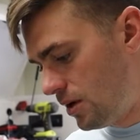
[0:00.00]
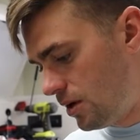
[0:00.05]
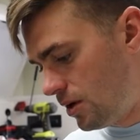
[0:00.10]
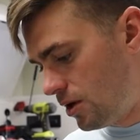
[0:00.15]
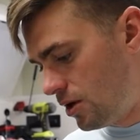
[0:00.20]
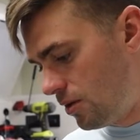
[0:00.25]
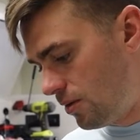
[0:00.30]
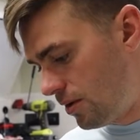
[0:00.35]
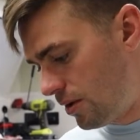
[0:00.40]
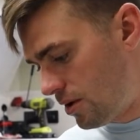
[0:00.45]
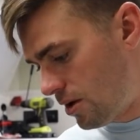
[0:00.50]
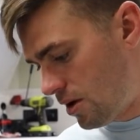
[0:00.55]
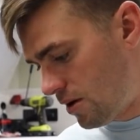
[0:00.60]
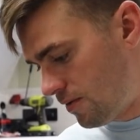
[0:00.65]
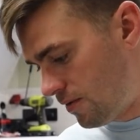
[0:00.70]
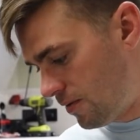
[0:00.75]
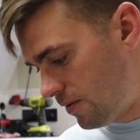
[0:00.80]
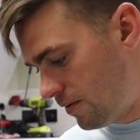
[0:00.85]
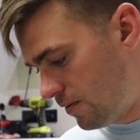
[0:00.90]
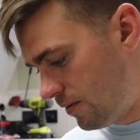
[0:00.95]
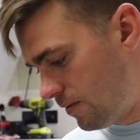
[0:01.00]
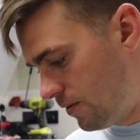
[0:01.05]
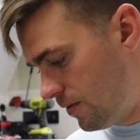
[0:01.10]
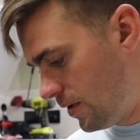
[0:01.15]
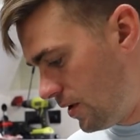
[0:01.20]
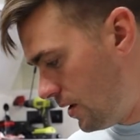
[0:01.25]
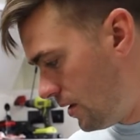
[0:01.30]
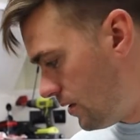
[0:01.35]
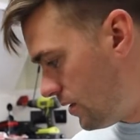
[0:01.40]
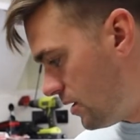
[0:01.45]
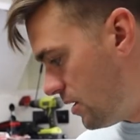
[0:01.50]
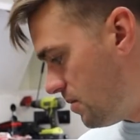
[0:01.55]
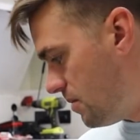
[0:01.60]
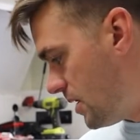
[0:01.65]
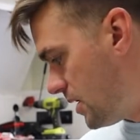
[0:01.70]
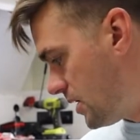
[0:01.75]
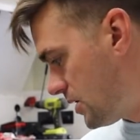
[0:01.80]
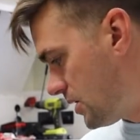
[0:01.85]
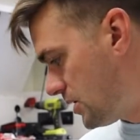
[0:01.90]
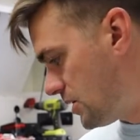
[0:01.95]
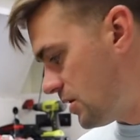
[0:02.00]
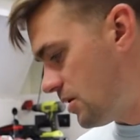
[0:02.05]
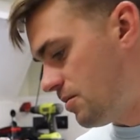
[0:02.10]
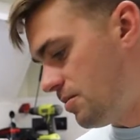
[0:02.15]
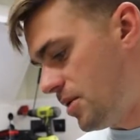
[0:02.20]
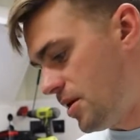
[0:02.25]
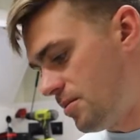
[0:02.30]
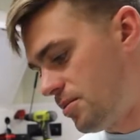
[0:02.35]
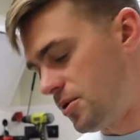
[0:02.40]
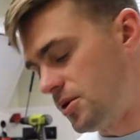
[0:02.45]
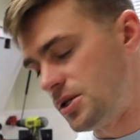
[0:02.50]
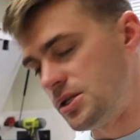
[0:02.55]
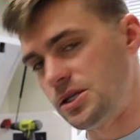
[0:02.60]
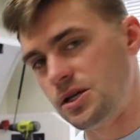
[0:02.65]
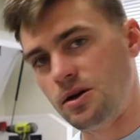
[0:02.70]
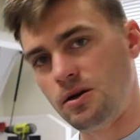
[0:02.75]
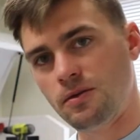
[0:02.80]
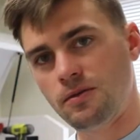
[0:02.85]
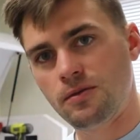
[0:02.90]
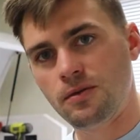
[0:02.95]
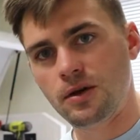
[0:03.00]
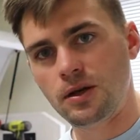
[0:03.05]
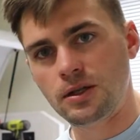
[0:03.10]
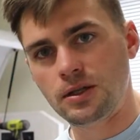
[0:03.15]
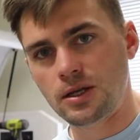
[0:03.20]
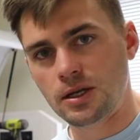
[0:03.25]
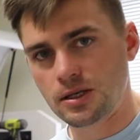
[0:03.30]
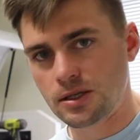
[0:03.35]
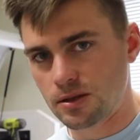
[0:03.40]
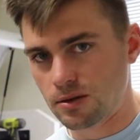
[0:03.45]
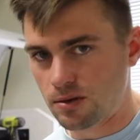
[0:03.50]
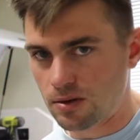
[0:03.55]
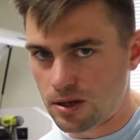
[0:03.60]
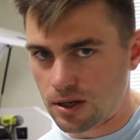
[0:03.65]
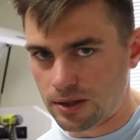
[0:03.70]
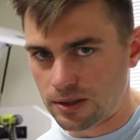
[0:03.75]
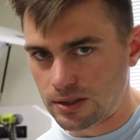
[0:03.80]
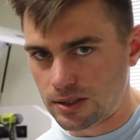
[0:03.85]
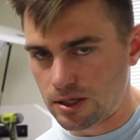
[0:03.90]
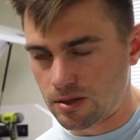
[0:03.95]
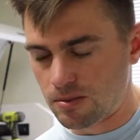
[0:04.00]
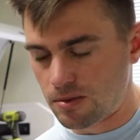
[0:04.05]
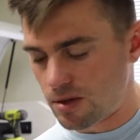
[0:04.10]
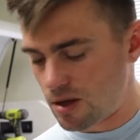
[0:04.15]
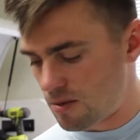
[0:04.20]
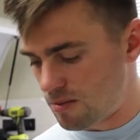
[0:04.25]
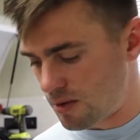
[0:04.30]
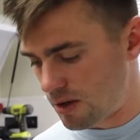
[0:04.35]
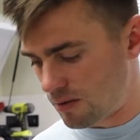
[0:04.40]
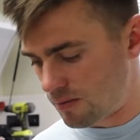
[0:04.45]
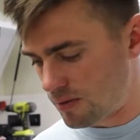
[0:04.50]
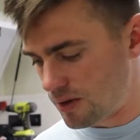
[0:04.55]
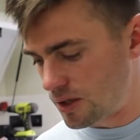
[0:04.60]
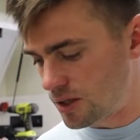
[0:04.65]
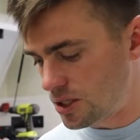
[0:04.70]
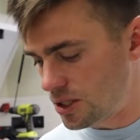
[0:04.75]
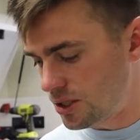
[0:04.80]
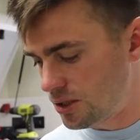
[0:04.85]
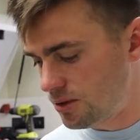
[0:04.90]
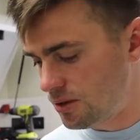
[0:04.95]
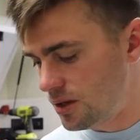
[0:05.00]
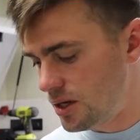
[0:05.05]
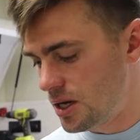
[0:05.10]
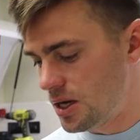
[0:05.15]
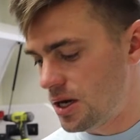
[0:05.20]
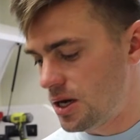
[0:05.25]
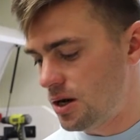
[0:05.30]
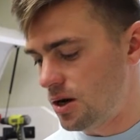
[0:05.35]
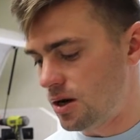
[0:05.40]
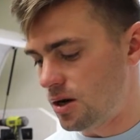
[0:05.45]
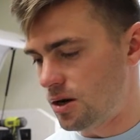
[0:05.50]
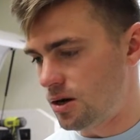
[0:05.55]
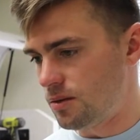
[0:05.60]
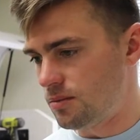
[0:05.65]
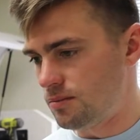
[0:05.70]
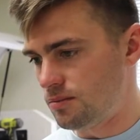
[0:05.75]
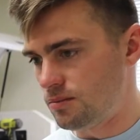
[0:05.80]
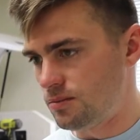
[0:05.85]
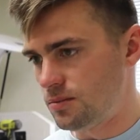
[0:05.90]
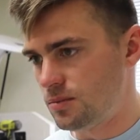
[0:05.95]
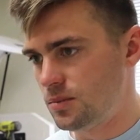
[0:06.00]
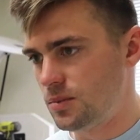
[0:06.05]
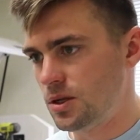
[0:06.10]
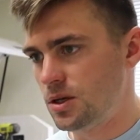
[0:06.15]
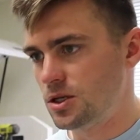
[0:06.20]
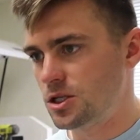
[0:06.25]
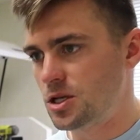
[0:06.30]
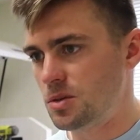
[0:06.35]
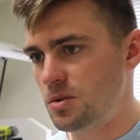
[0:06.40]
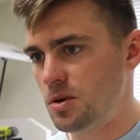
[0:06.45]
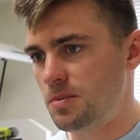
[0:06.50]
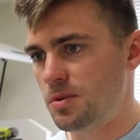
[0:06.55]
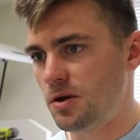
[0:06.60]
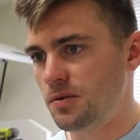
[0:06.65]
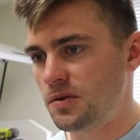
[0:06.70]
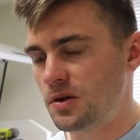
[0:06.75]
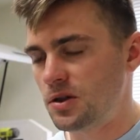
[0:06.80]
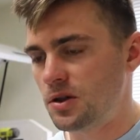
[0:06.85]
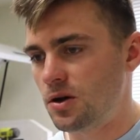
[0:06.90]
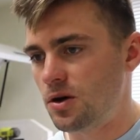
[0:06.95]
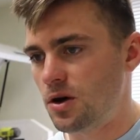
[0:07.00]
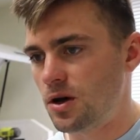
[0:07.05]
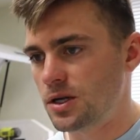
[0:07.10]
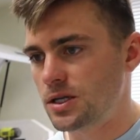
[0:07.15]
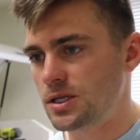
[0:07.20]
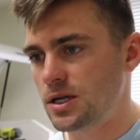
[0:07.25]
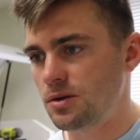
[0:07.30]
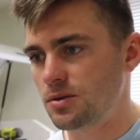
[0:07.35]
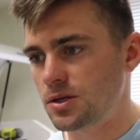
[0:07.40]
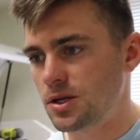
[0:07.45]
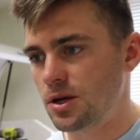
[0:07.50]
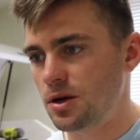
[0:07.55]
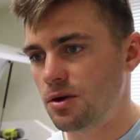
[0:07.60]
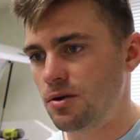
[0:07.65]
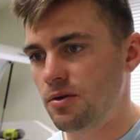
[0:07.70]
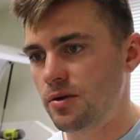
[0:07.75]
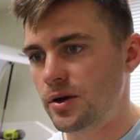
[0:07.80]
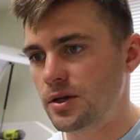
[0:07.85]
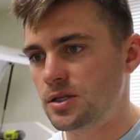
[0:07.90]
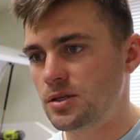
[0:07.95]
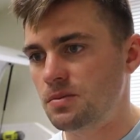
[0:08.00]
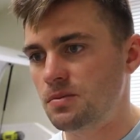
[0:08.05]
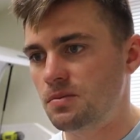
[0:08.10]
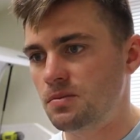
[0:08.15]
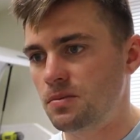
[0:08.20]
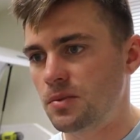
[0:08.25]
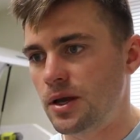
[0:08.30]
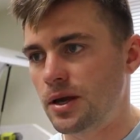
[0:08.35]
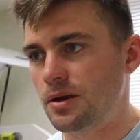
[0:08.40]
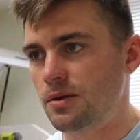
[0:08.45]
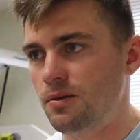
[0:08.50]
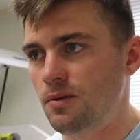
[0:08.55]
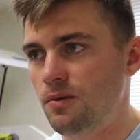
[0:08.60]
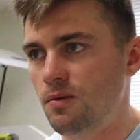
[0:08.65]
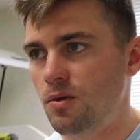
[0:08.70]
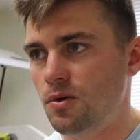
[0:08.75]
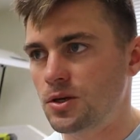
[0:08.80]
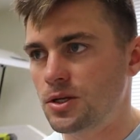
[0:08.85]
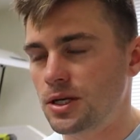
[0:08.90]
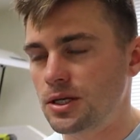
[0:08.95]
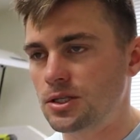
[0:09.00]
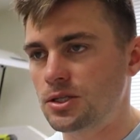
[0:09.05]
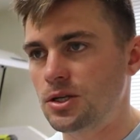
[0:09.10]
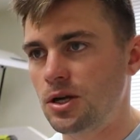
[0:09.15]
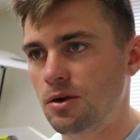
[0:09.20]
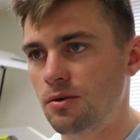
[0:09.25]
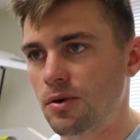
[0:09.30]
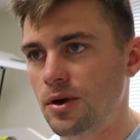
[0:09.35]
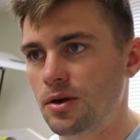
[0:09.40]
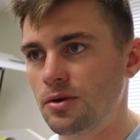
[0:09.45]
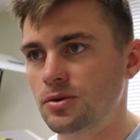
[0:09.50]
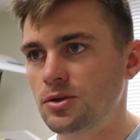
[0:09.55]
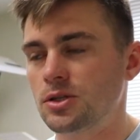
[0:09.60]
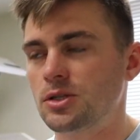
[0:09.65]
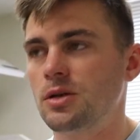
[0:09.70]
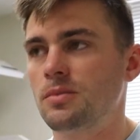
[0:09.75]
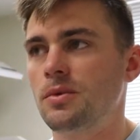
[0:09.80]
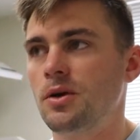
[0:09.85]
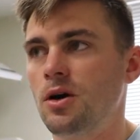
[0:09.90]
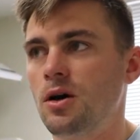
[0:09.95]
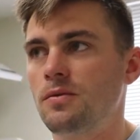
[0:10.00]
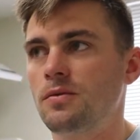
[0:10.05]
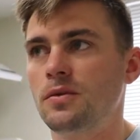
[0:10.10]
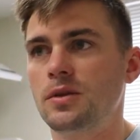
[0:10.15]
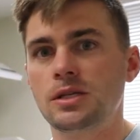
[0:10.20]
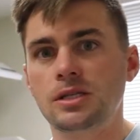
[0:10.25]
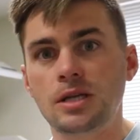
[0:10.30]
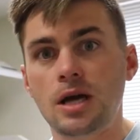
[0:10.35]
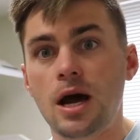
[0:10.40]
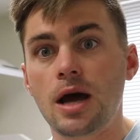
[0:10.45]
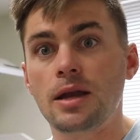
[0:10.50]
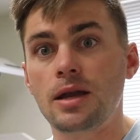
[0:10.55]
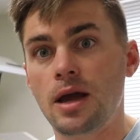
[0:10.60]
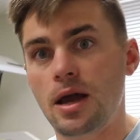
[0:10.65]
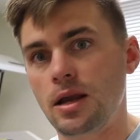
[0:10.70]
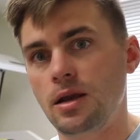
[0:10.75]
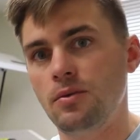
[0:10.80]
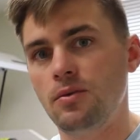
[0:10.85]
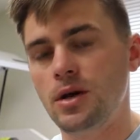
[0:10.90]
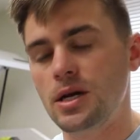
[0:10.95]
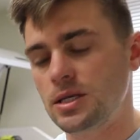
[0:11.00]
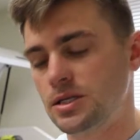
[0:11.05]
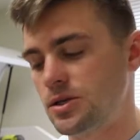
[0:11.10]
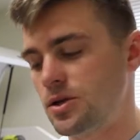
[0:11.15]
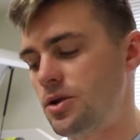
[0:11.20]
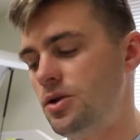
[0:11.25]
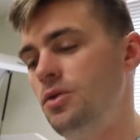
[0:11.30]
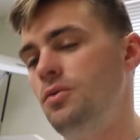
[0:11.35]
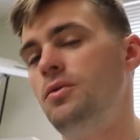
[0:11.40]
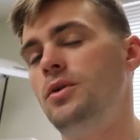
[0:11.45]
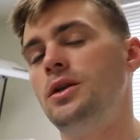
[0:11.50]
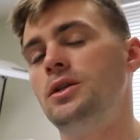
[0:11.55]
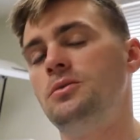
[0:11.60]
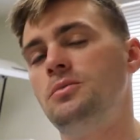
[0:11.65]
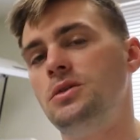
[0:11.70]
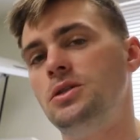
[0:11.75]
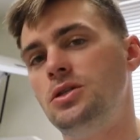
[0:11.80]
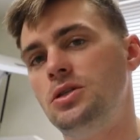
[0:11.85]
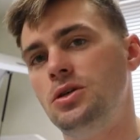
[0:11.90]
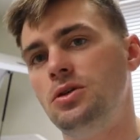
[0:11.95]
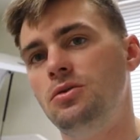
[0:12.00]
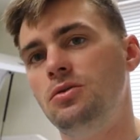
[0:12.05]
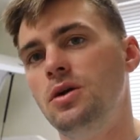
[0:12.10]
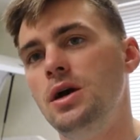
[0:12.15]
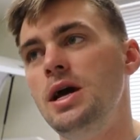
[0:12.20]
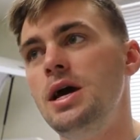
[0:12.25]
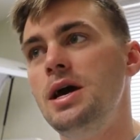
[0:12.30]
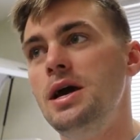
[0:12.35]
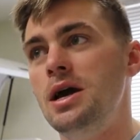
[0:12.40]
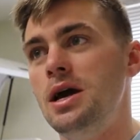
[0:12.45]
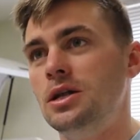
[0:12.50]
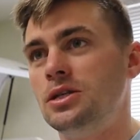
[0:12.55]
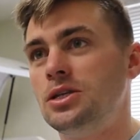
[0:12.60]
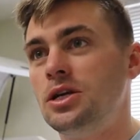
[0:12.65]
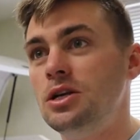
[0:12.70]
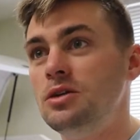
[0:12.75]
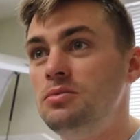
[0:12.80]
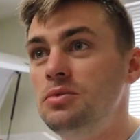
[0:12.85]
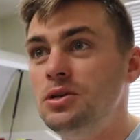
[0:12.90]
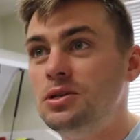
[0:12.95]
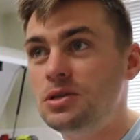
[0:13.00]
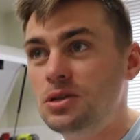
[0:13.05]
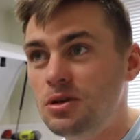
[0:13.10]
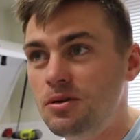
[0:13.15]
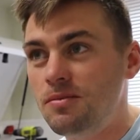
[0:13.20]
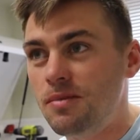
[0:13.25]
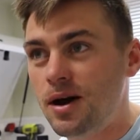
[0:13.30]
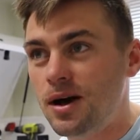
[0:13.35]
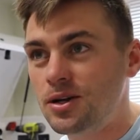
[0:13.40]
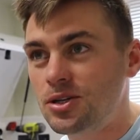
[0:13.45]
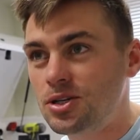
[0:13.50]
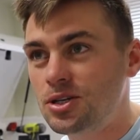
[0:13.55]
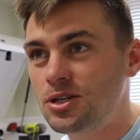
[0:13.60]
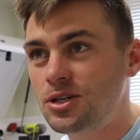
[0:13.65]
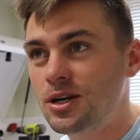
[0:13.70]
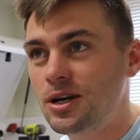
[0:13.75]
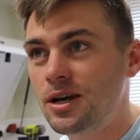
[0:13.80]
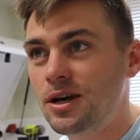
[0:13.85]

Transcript: Going off of the dimensions of the bumper itself, it doesn't look like it's going to be that big of an issue. To be perfectly honest, I was going to create some like vortex generators or something off of the side anyways, and I don't want it to be it's going to be too much